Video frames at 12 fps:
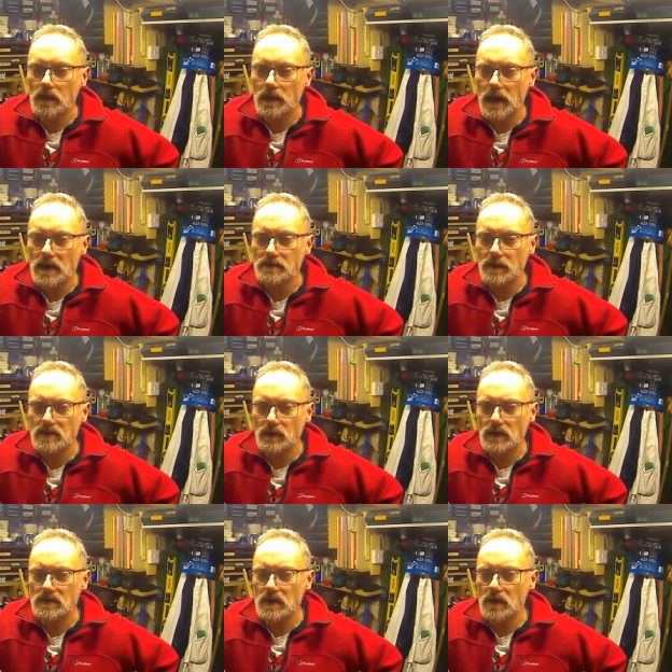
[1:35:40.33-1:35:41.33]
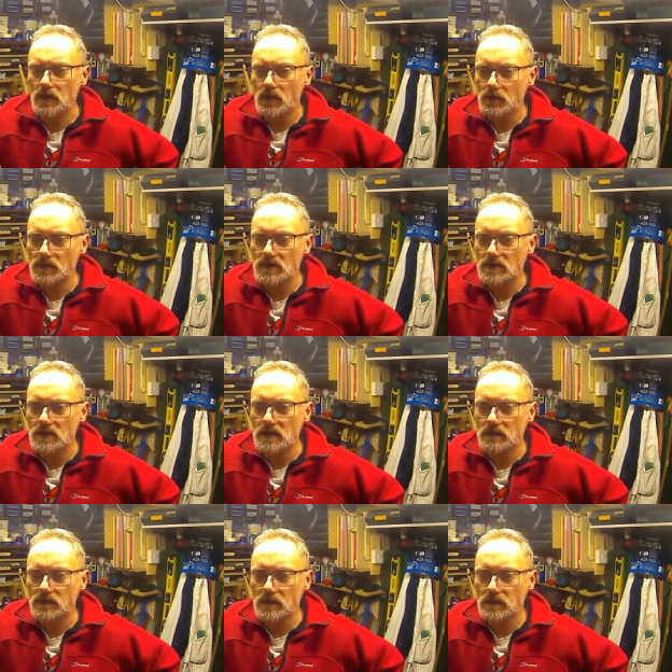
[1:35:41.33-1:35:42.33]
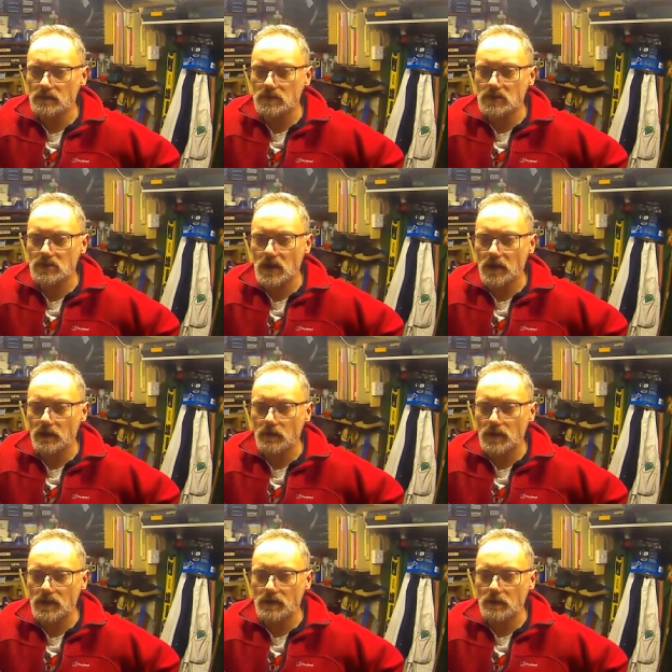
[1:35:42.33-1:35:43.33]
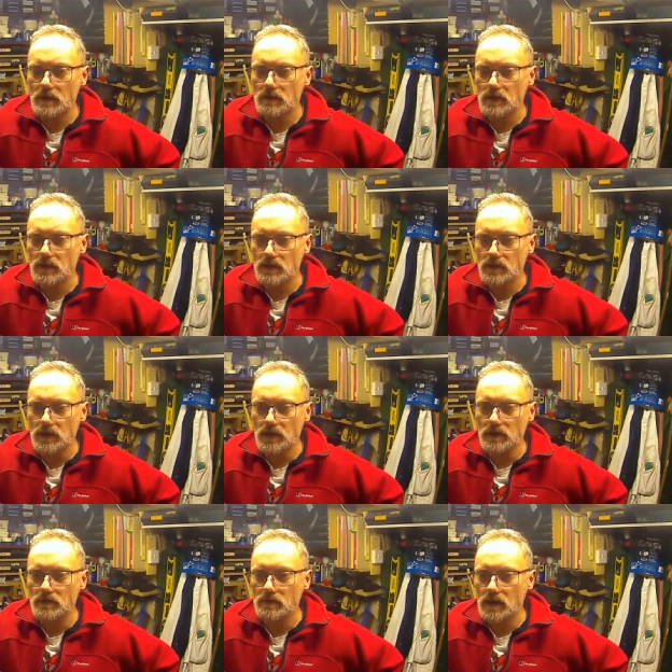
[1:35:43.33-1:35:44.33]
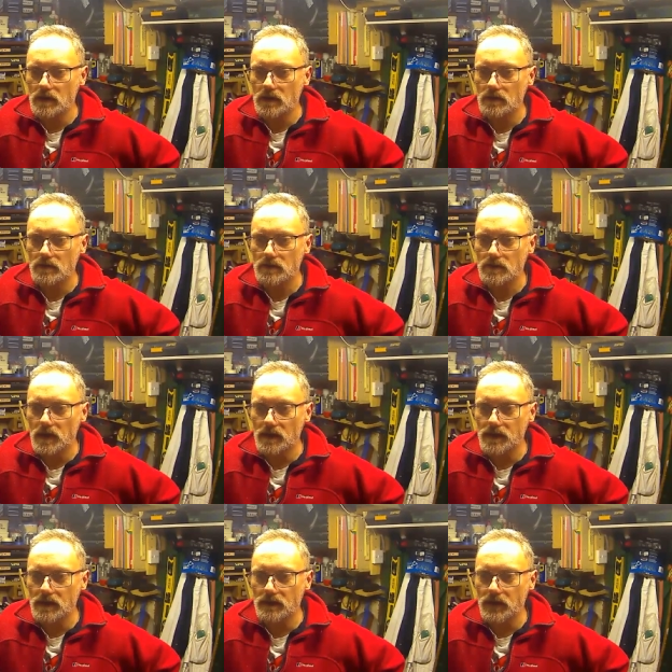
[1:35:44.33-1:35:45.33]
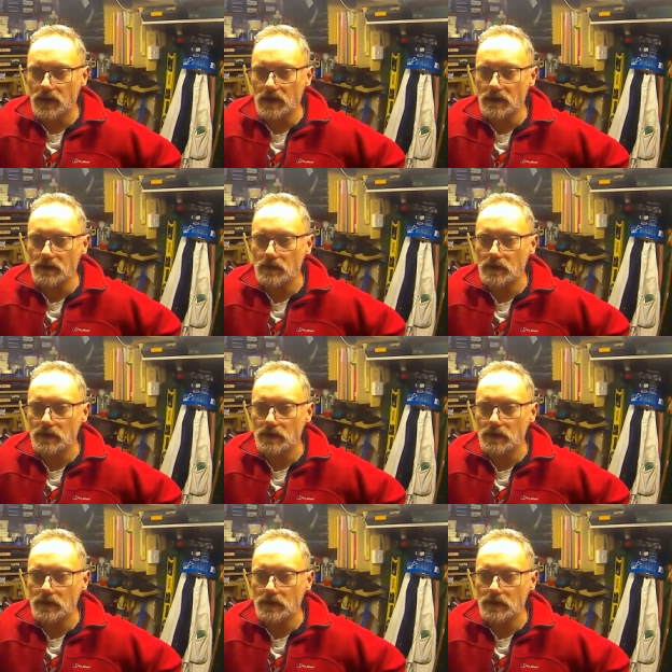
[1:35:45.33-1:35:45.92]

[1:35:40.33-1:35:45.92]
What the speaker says: Yeah, it's the best way of staying anonymous, Steve. Don't share it with the people that might identify you.